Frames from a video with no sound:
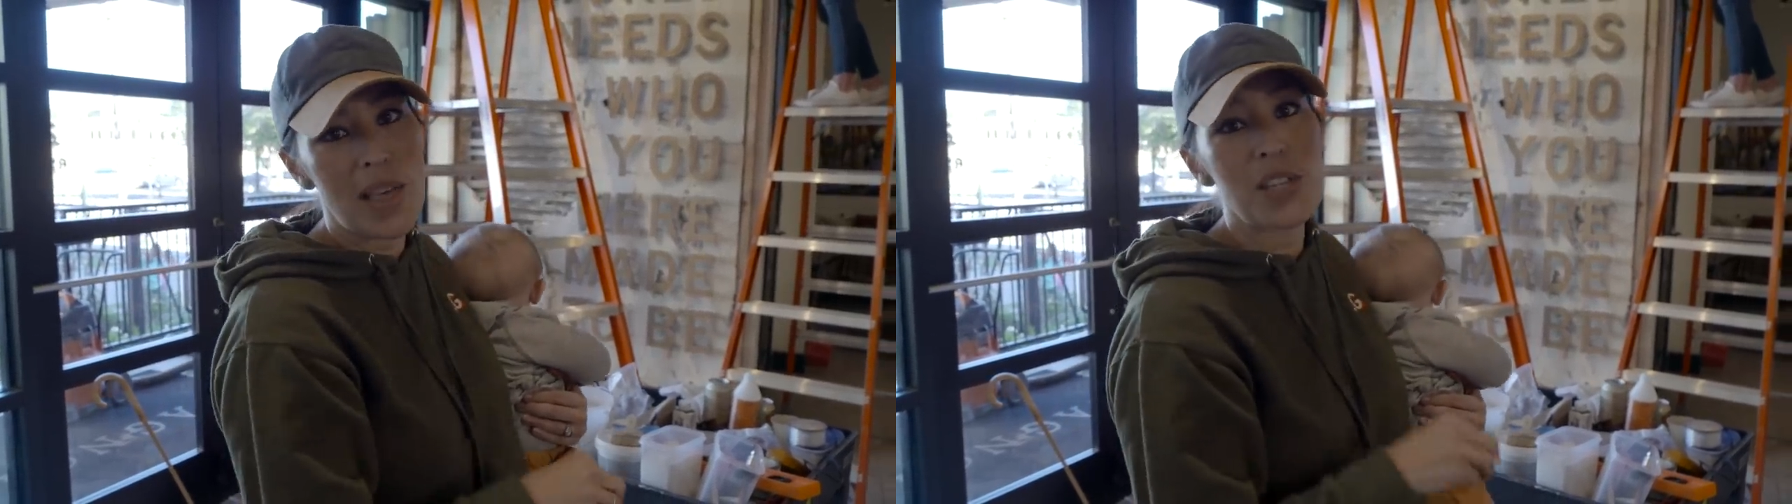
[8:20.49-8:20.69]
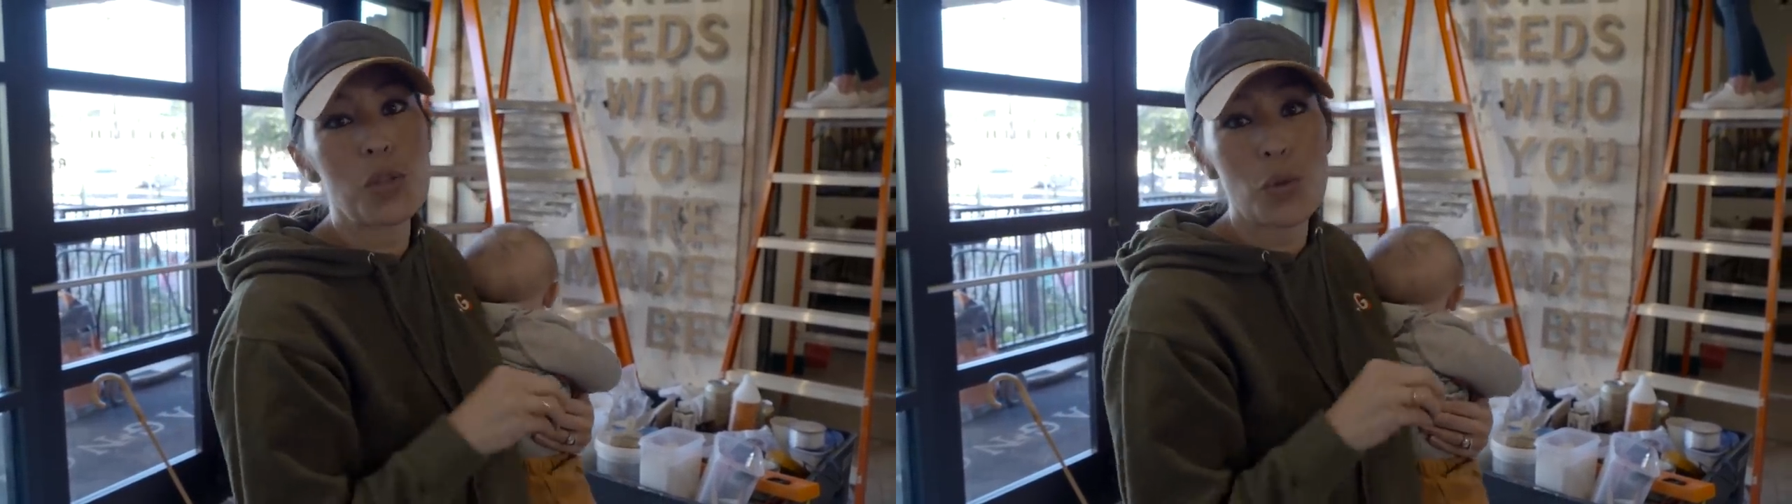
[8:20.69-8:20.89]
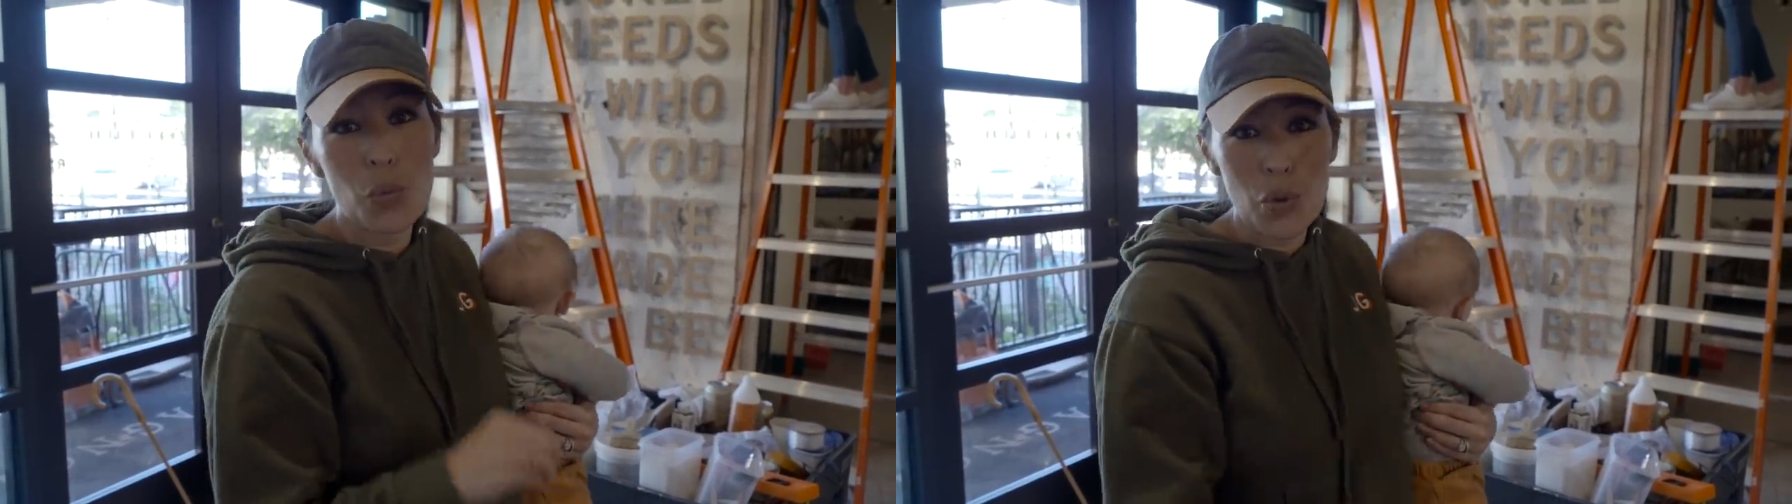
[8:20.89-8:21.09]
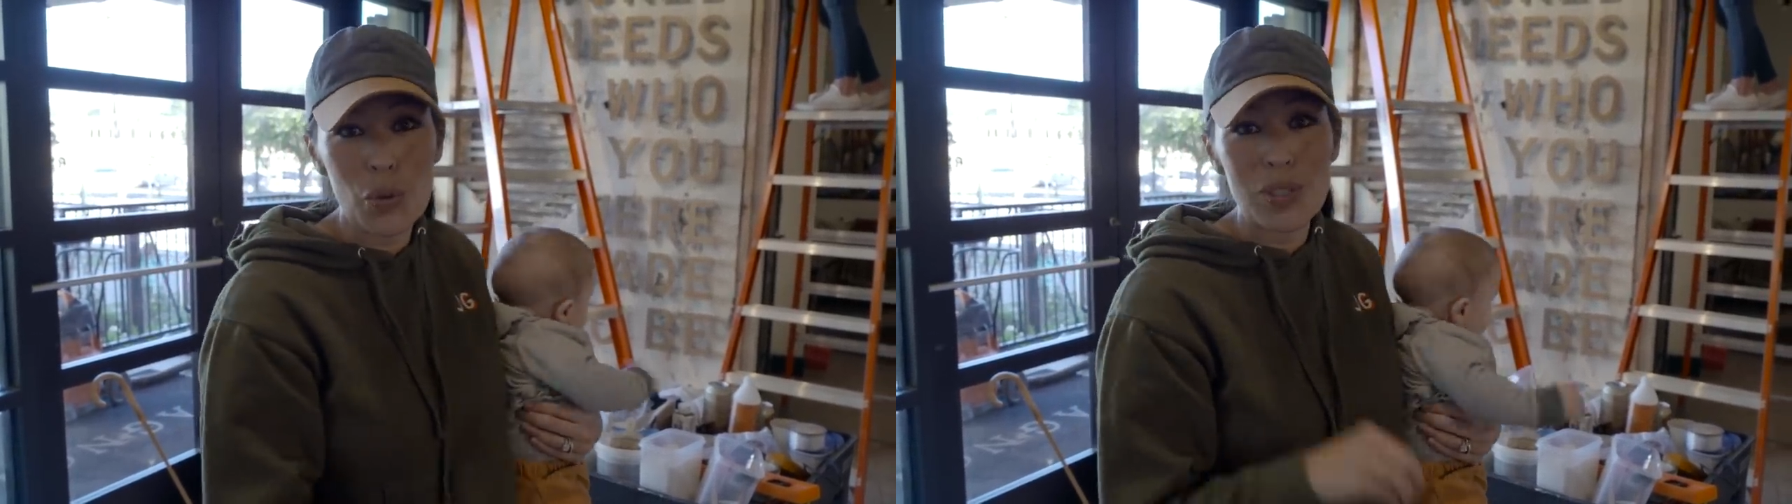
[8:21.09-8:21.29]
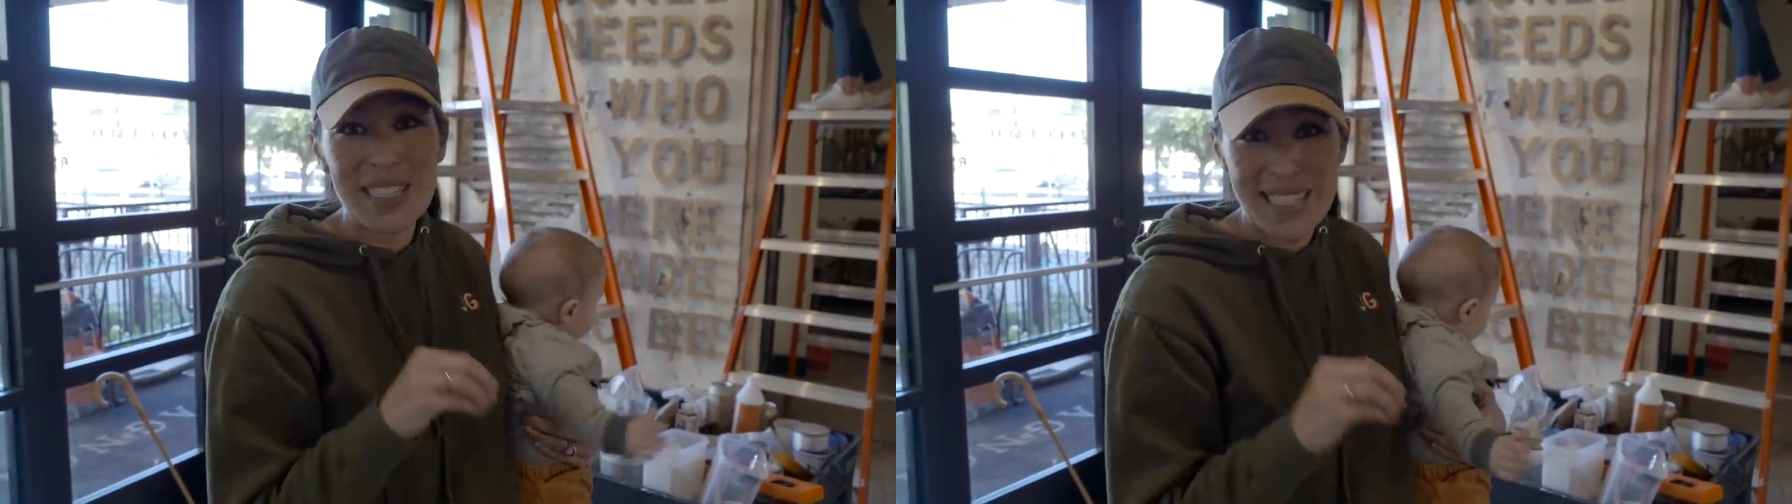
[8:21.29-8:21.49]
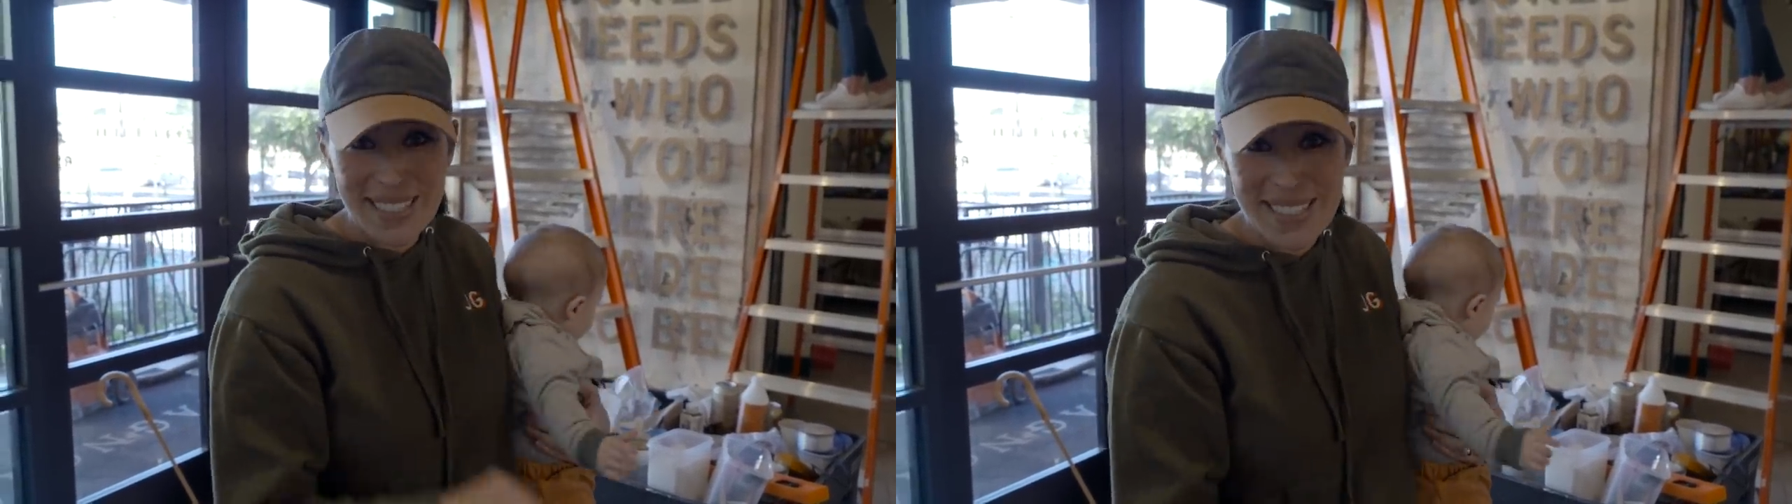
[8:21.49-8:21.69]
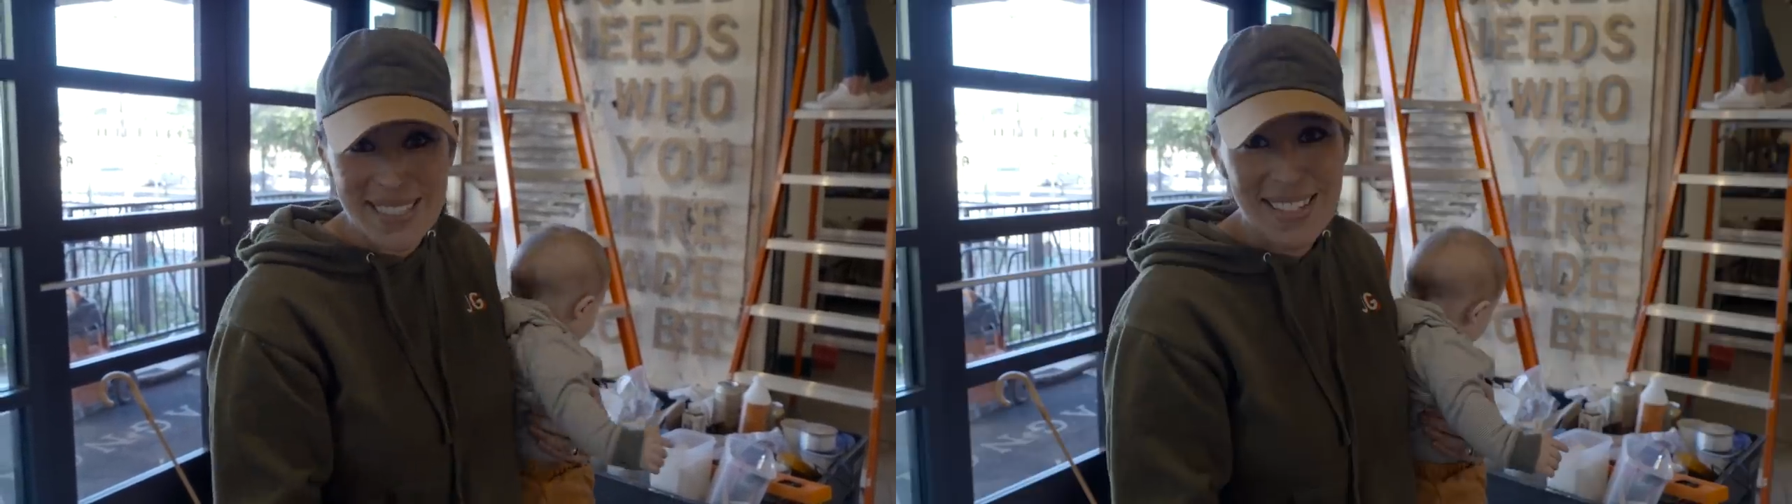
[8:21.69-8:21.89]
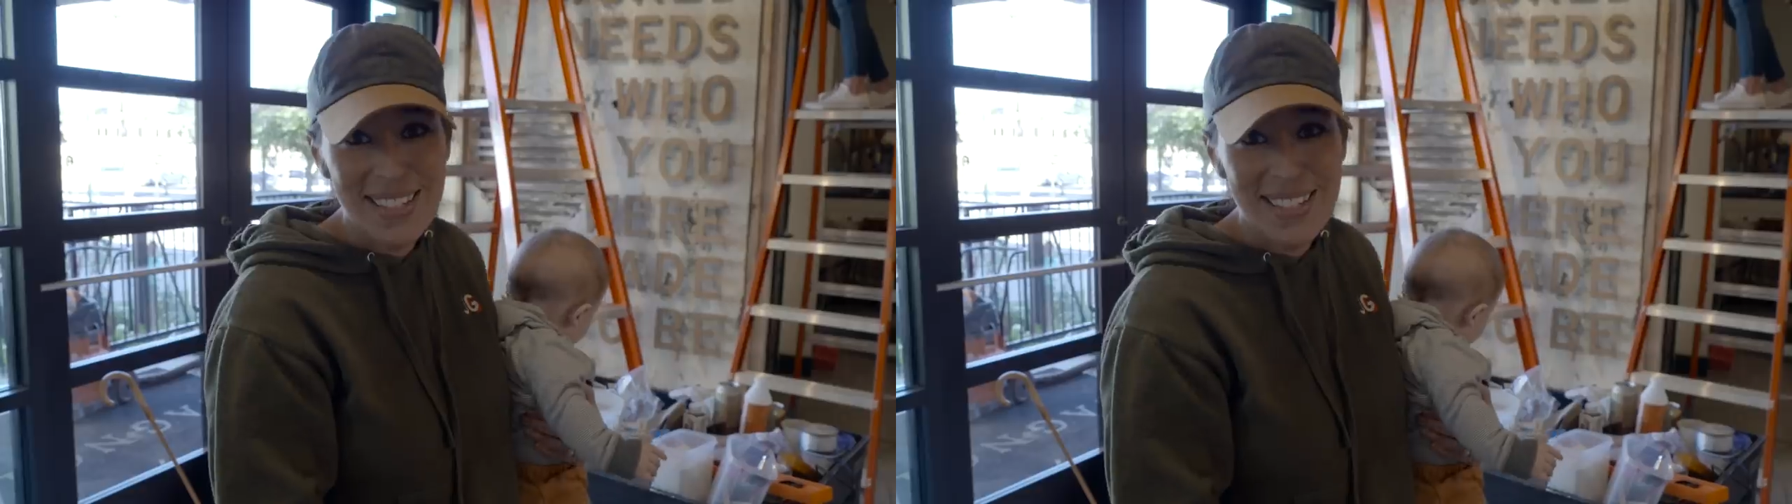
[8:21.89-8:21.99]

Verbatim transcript: that's who the world needs.